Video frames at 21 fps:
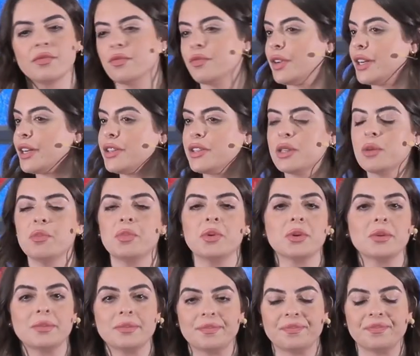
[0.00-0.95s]
Very
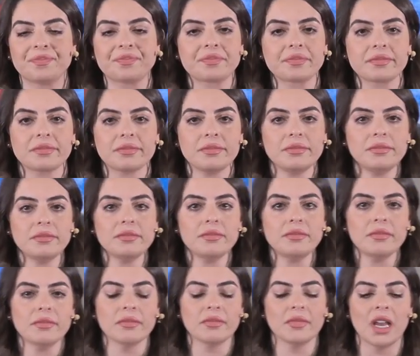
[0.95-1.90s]
simple.
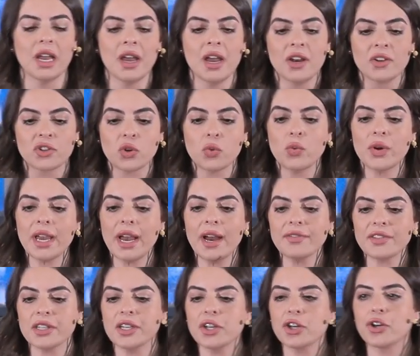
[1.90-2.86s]
So we
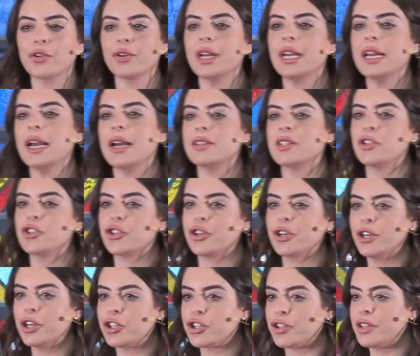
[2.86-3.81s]
have to agree as a
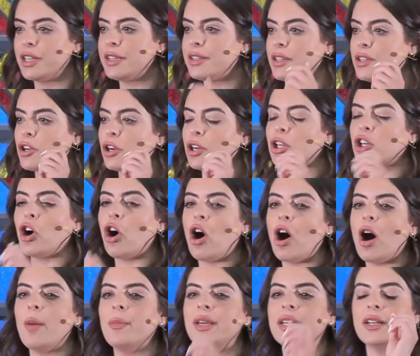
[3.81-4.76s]
church. This is our
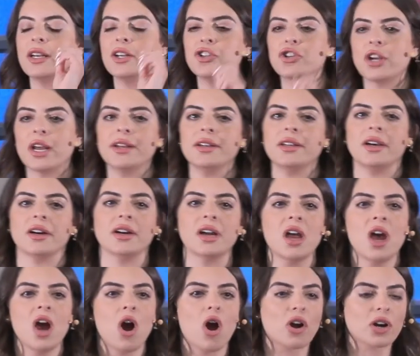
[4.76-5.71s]
common agenda,
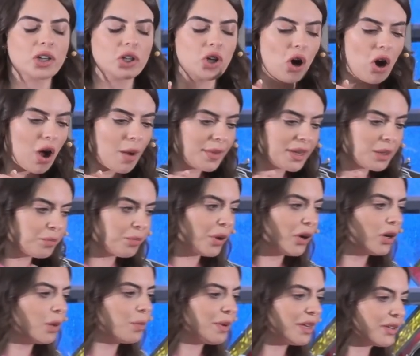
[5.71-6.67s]
our common
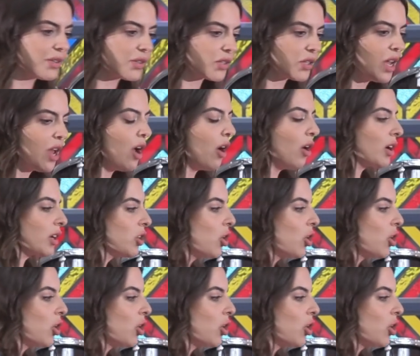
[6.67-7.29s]
purpose, our